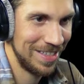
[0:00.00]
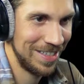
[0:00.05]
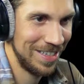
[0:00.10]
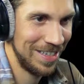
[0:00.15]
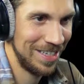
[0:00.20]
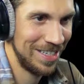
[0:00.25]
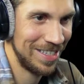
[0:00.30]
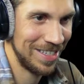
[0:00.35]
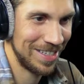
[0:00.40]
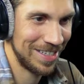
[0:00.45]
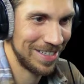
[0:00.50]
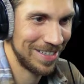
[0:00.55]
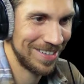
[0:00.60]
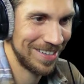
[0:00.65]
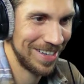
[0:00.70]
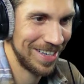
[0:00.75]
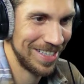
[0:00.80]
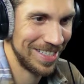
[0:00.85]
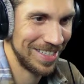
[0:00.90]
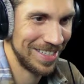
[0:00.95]
Jesus
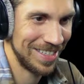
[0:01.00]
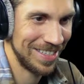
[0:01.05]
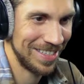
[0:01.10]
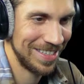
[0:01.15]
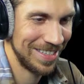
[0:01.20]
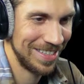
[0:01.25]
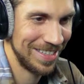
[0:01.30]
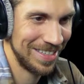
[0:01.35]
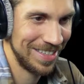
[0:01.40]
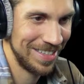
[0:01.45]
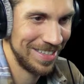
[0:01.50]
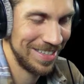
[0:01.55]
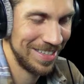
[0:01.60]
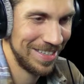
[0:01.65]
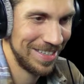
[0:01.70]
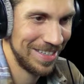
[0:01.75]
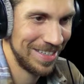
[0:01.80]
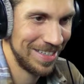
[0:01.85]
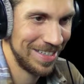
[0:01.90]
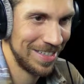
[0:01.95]
Christ.
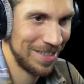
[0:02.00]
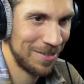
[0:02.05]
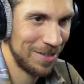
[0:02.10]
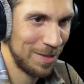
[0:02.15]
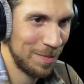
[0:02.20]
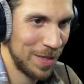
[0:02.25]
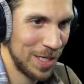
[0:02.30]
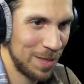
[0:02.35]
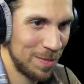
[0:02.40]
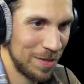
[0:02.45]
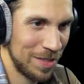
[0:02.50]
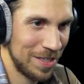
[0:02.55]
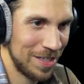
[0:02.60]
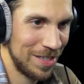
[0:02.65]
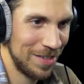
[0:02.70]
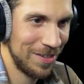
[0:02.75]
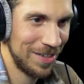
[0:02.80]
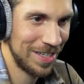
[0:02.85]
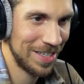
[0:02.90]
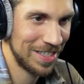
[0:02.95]
What am I supposed
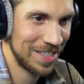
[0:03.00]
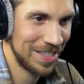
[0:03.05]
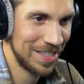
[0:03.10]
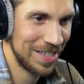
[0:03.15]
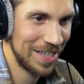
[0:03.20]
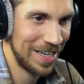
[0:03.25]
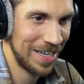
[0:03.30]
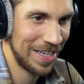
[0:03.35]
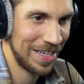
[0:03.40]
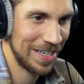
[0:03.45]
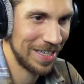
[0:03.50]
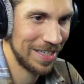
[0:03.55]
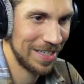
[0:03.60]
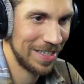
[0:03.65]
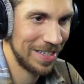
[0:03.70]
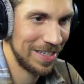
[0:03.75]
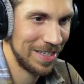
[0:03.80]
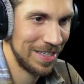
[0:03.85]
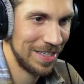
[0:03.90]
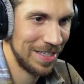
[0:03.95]
to do against a tank?
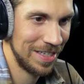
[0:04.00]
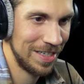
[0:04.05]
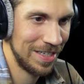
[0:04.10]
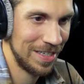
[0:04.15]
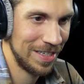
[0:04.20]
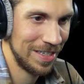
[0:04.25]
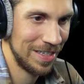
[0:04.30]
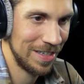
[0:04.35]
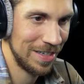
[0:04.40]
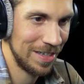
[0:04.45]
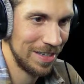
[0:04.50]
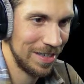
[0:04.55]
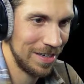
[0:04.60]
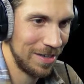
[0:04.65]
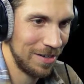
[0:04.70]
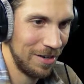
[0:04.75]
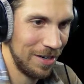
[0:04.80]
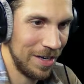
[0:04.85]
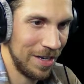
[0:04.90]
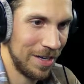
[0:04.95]

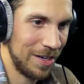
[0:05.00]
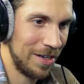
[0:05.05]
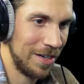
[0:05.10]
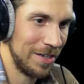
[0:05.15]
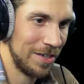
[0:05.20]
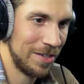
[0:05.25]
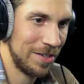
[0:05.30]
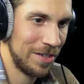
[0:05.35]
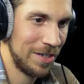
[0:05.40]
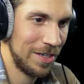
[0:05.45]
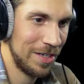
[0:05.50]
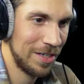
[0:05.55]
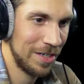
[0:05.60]
Alright, alright, turret.